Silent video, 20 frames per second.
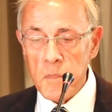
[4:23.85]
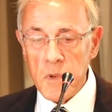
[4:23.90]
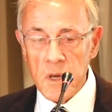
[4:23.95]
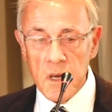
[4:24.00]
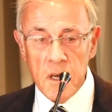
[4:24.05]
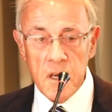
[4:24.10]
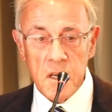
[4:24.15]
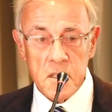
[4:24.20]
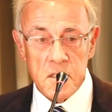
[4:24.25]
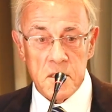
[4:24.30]

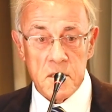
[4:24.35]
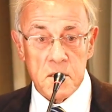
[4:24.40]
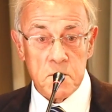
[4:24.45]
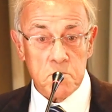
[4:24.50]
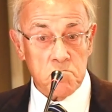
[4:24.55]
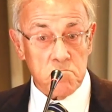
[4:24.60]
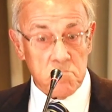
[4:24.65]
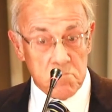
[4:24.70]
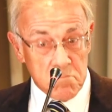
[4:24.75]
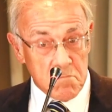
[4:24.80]

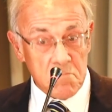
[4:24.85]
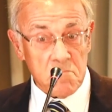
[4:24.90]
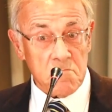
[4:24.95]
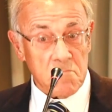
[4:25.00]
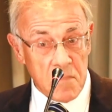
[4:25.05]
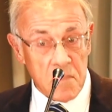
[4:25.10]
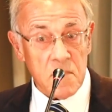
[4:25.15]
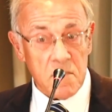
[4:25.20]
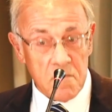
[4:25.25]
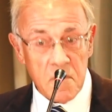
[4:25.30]

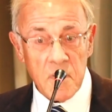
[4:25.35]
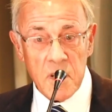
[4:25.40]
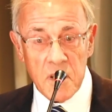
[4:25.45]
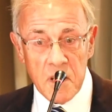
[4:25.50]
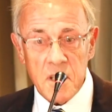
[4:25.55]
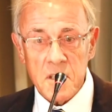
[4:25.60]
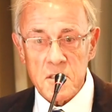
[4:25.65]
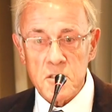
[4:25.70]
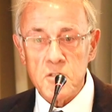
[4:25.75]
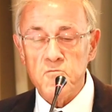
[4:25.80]

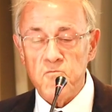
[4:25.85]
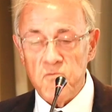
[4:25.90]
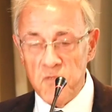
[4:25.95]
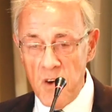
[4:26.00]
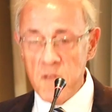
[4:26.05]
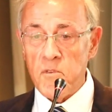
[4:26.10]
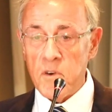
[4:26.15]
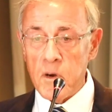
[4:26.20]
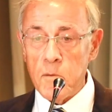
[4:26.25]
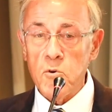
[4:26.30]
is
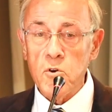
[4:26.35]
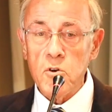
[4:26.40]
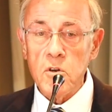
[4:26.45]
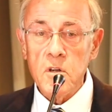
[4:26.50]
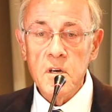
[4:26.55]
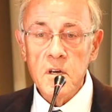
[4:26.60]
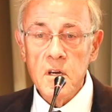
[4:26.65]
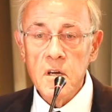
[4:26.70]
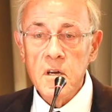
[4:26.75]
favorable.